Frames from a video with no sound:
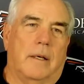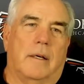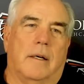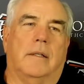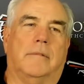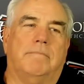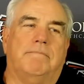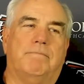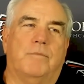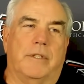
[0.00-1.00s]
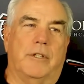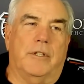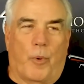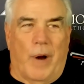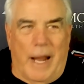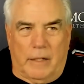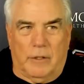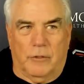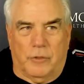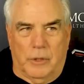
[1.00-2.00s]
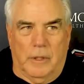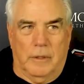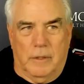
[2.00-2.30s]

um, when you don't practice it.